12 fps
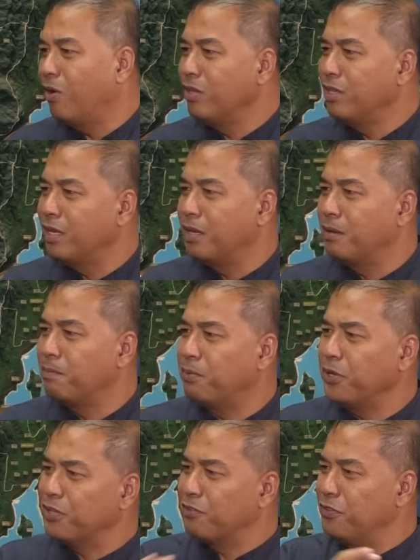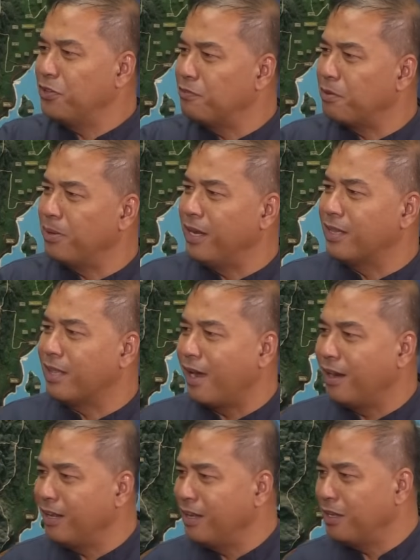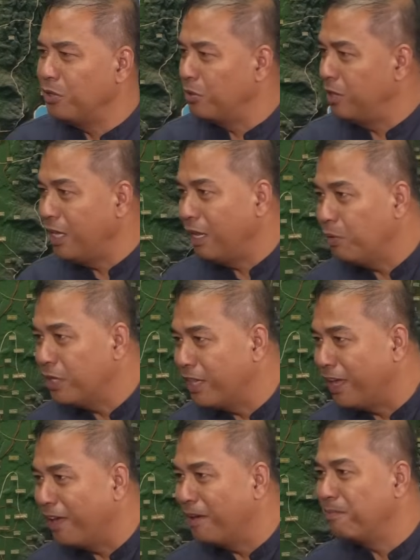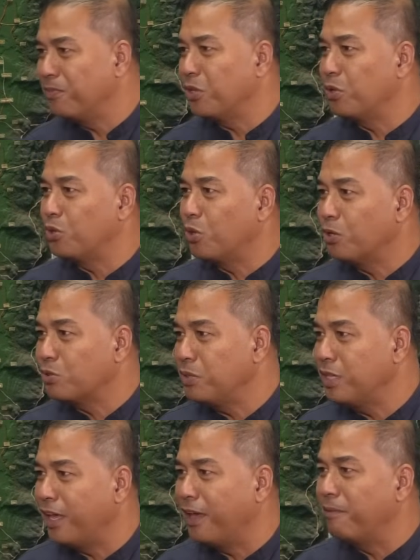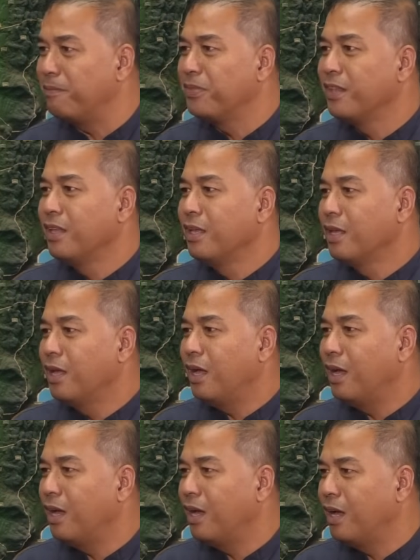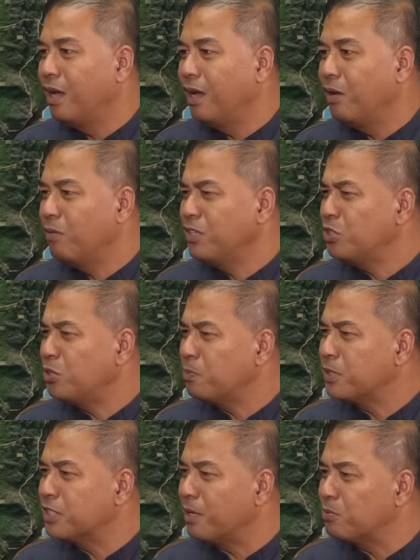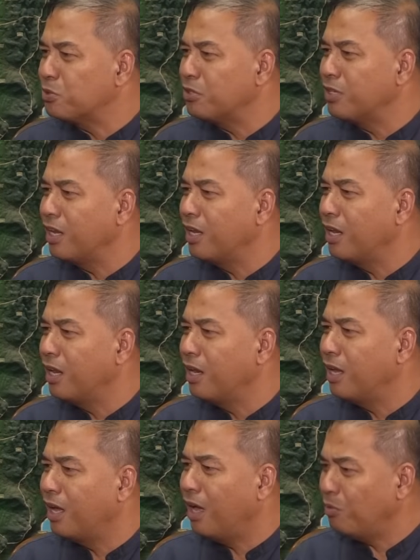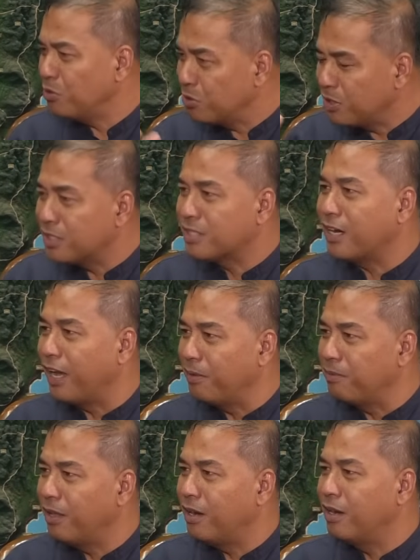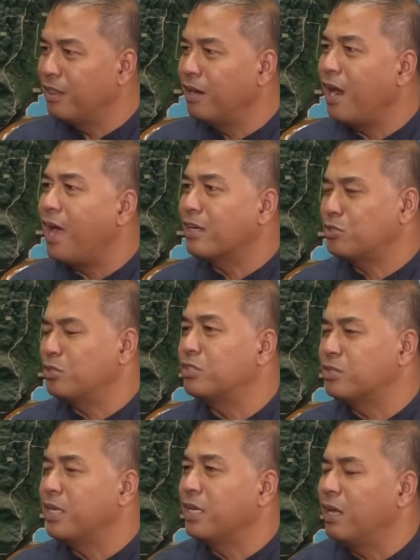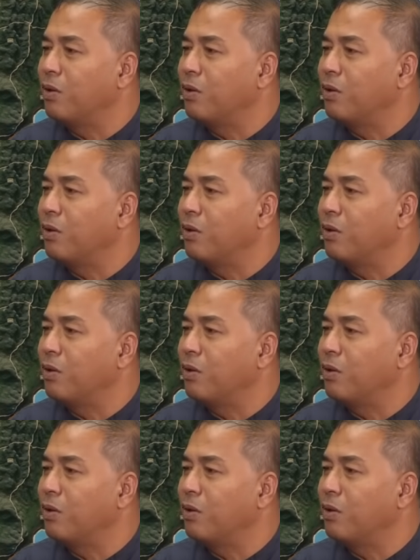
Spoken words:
On the point of view of a military, you deal with them, you talk with them. What's your perception and how would you describe their actions right